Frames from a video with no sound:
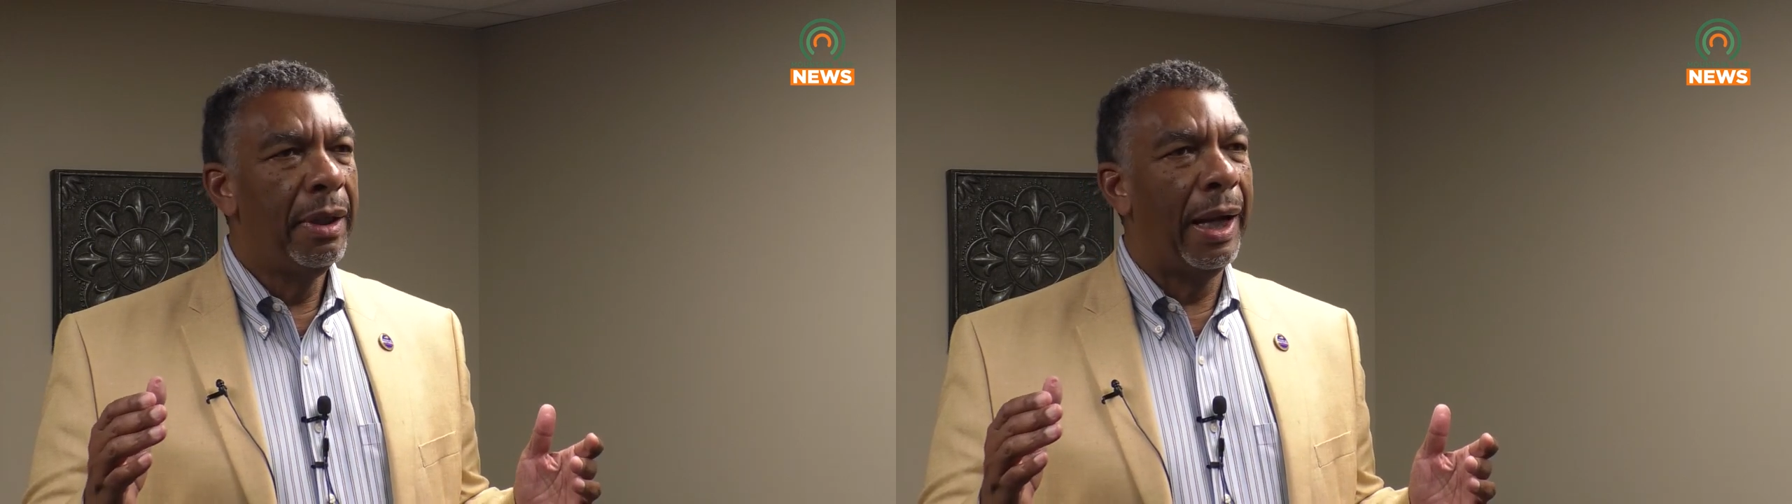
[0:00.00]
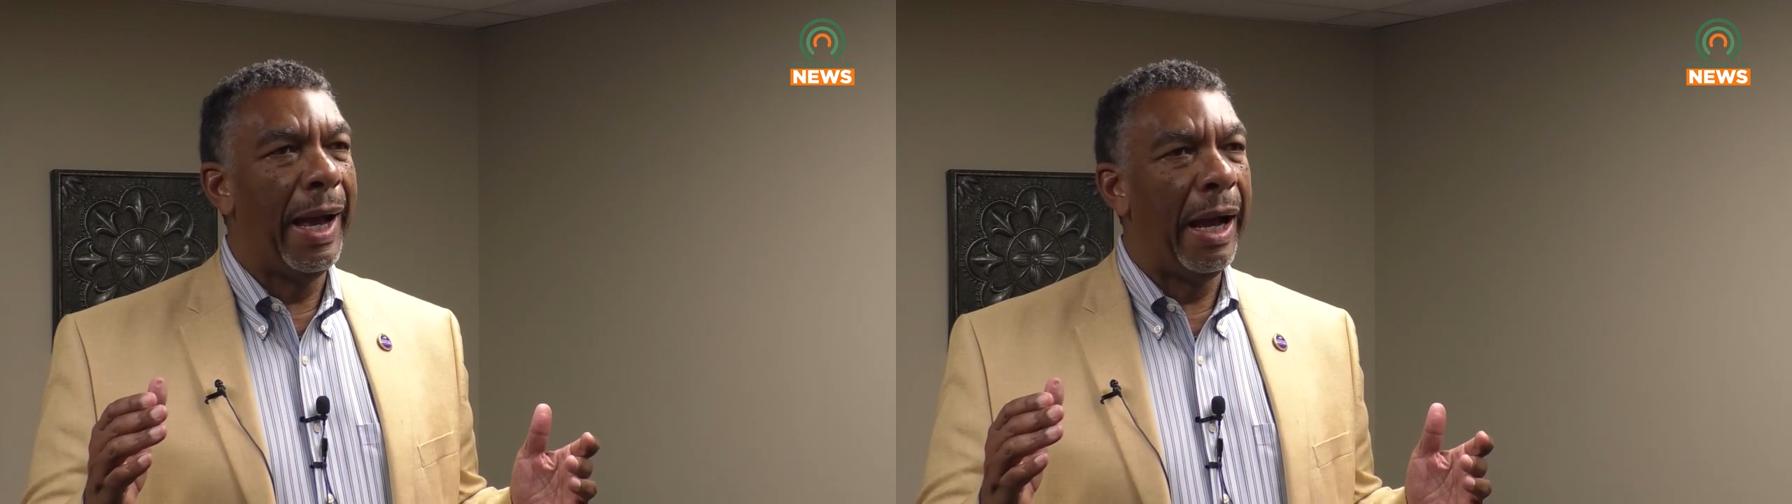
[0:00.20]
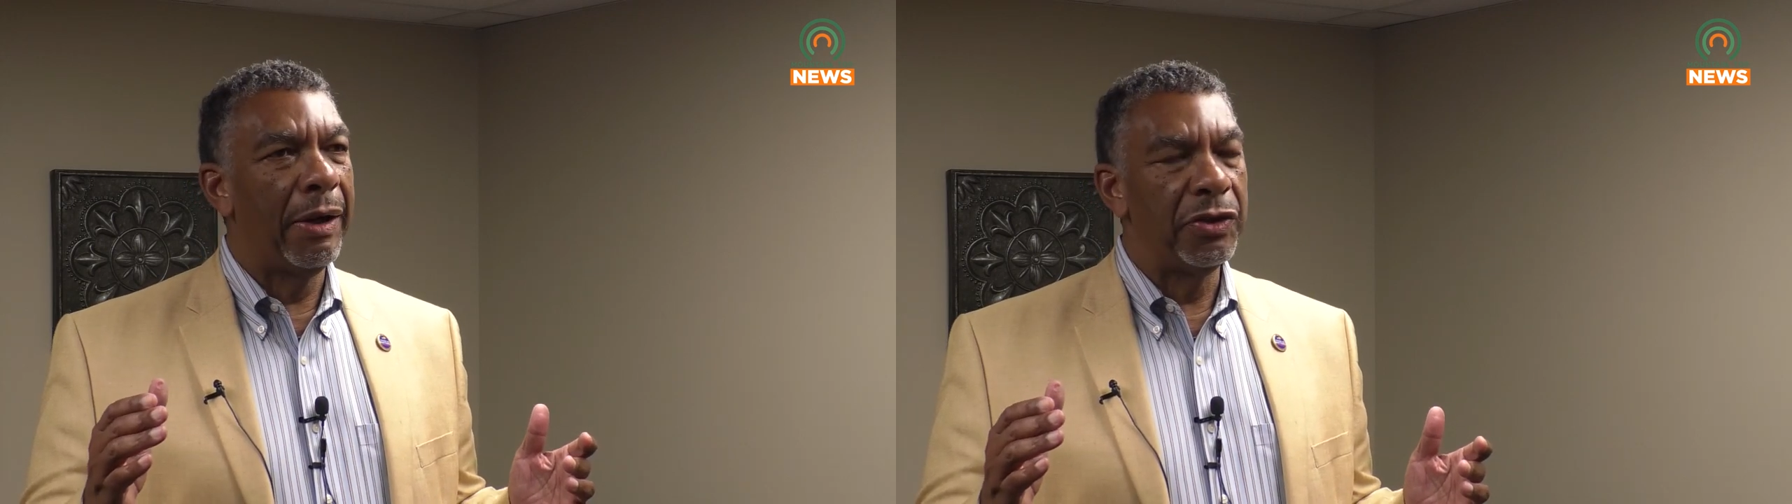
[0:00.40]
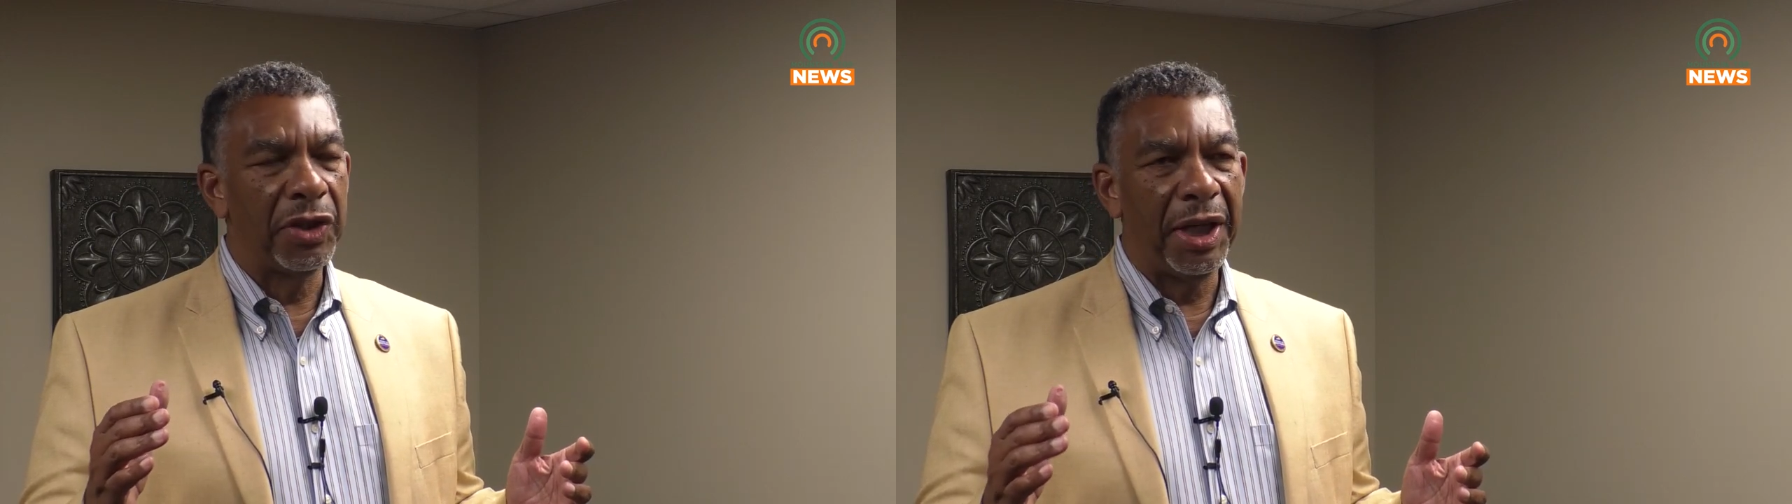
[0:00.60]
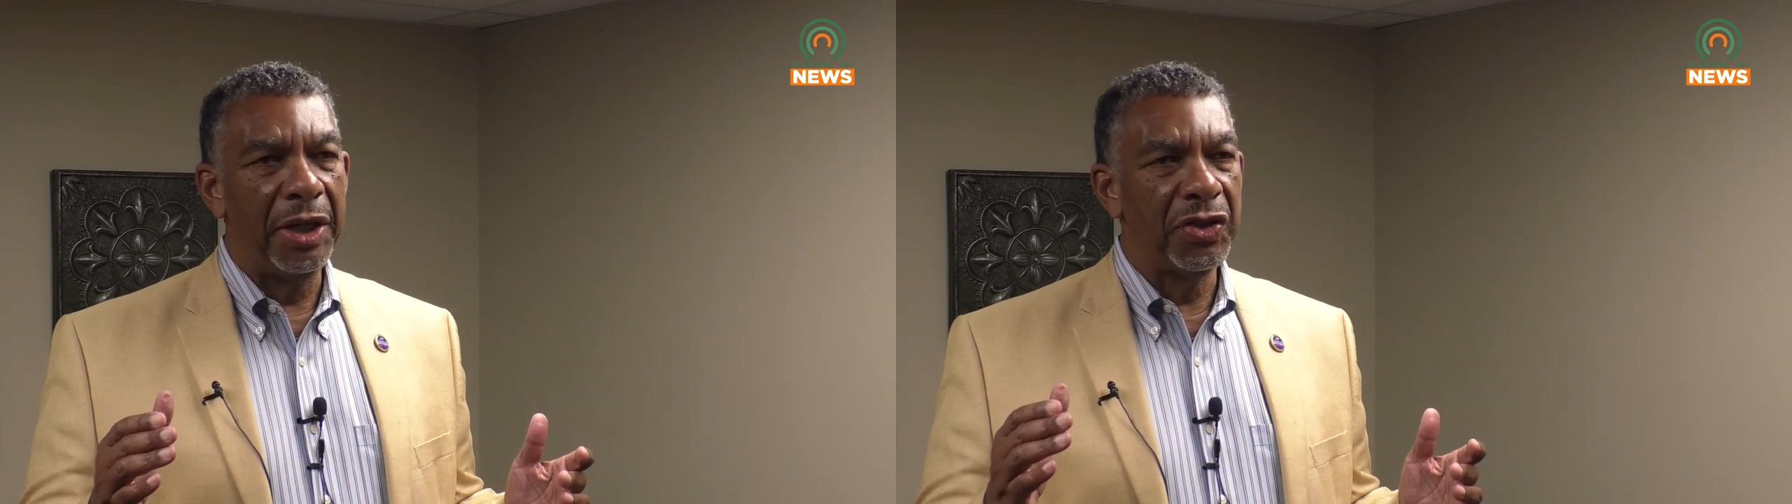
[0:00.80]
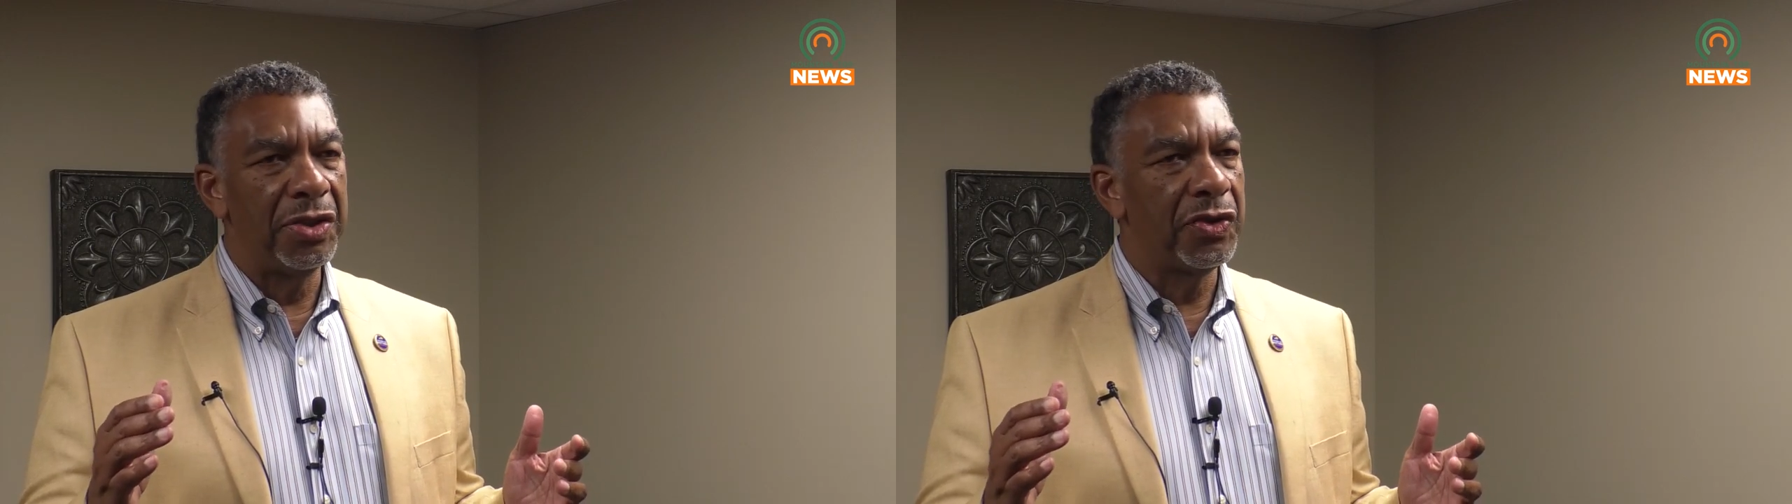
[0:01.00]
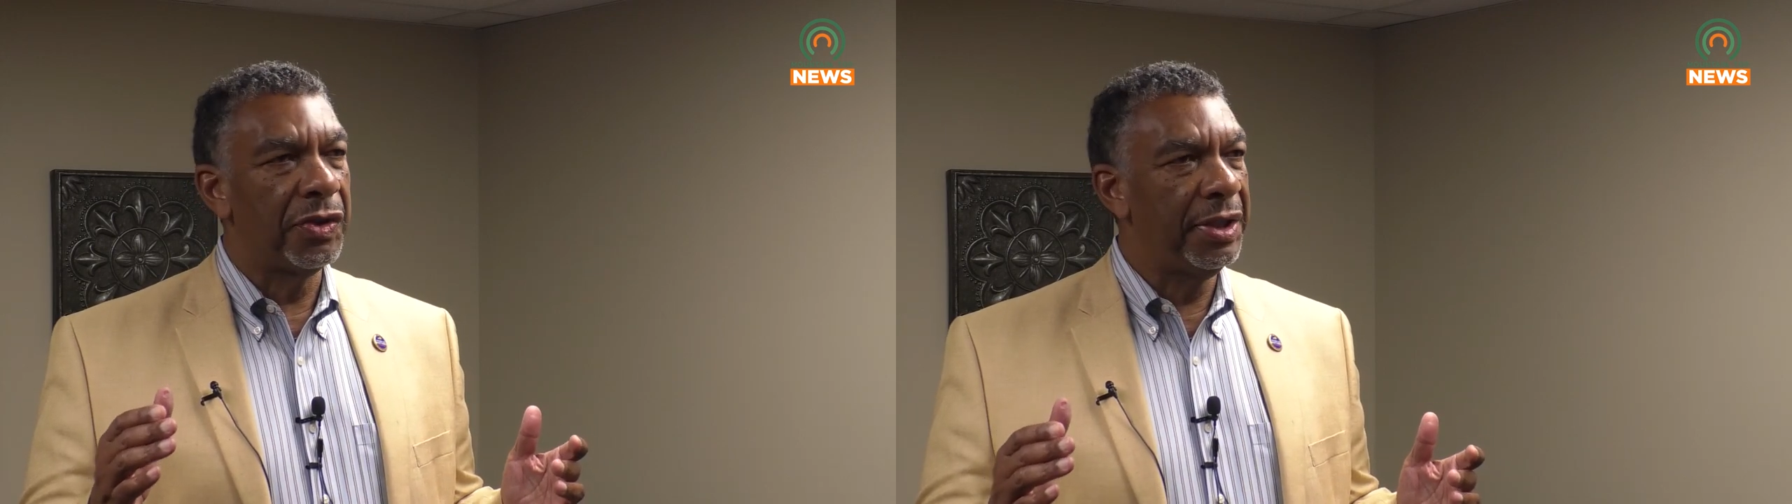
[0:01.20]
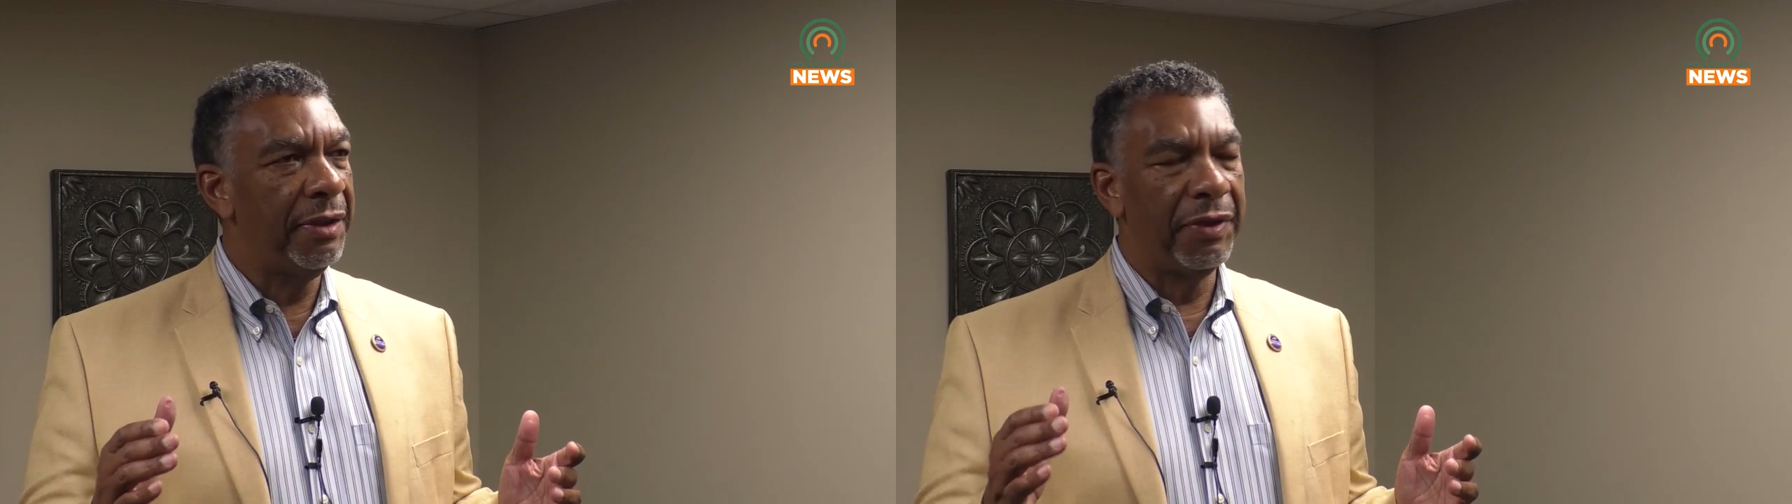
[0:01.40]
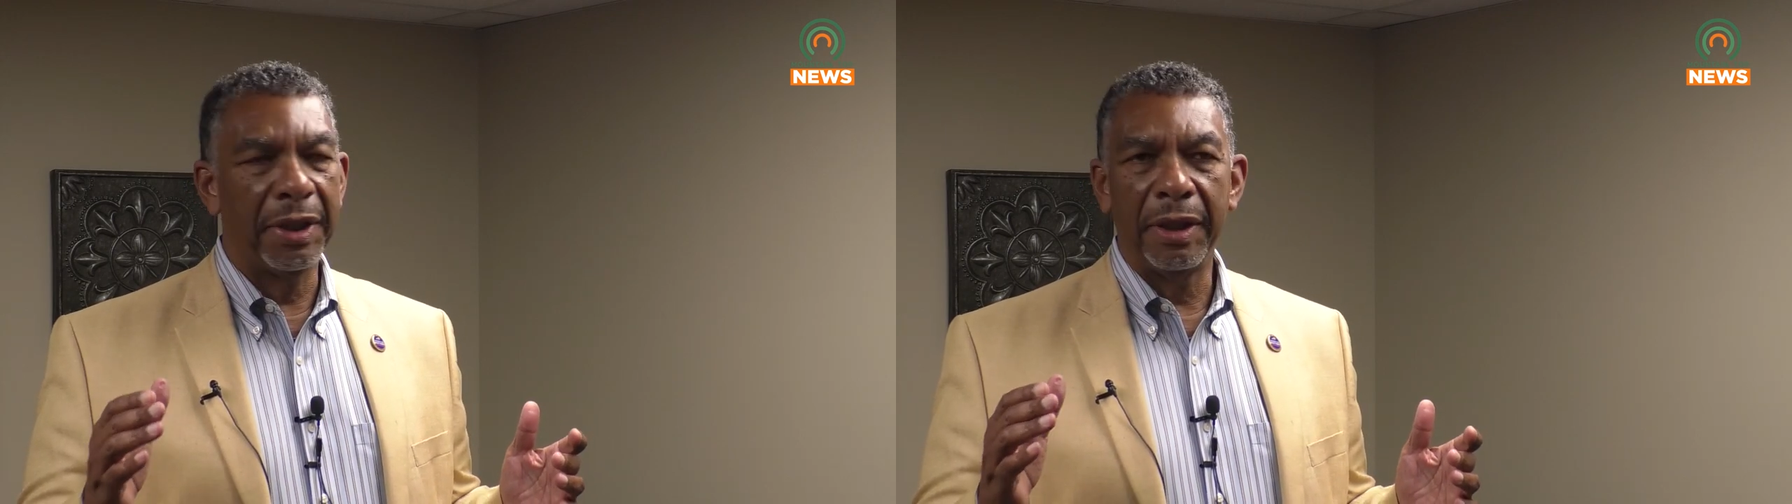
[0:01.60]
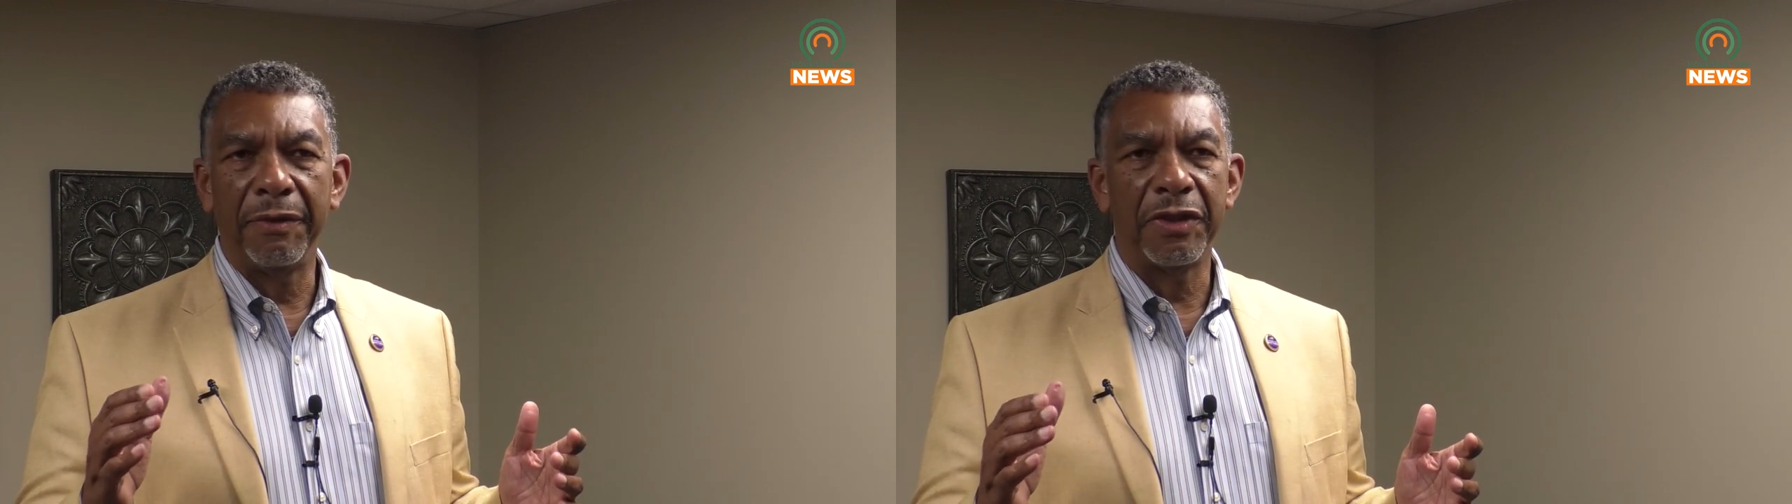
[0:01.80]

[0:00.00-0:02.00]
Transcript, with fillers: a higher education certificate of